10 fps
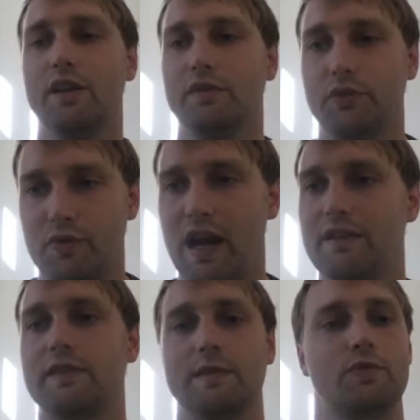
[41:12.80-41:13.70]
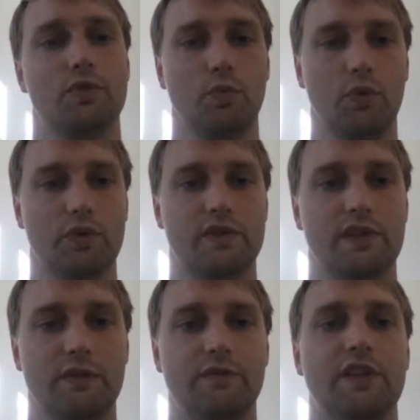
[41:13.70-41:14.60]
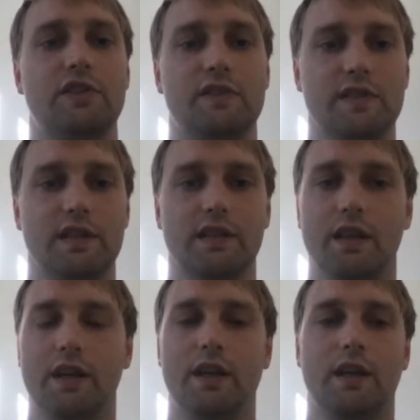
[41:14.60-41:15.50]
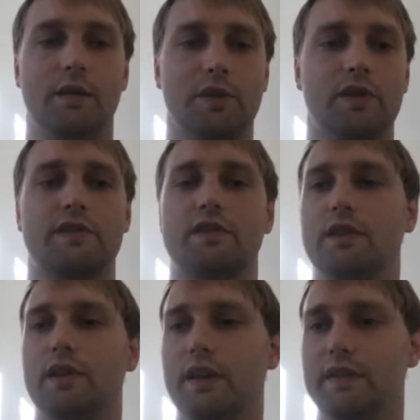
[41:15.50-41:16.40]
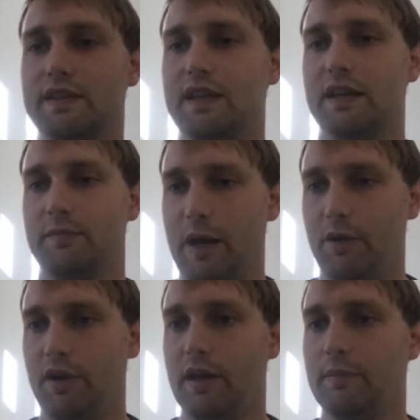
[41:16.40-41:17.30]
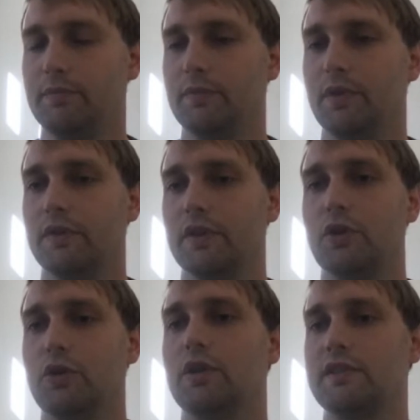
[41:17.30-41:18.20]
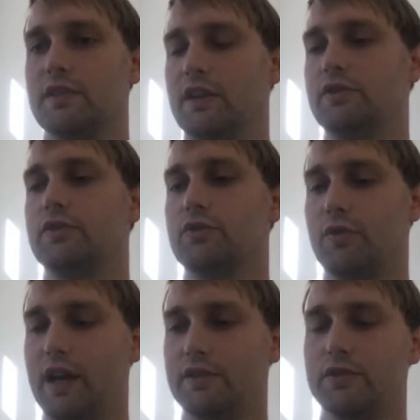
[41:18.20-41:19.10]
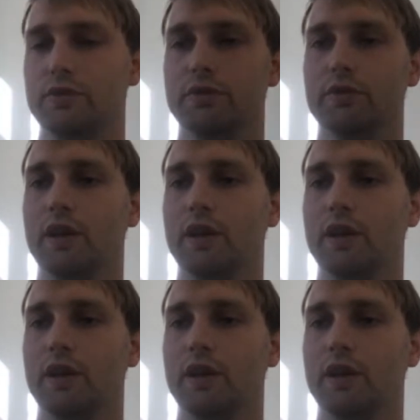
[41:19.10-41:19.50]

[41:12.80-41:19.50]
drives them towards efficiency, because in this kind of paradigm, the goal is not to try to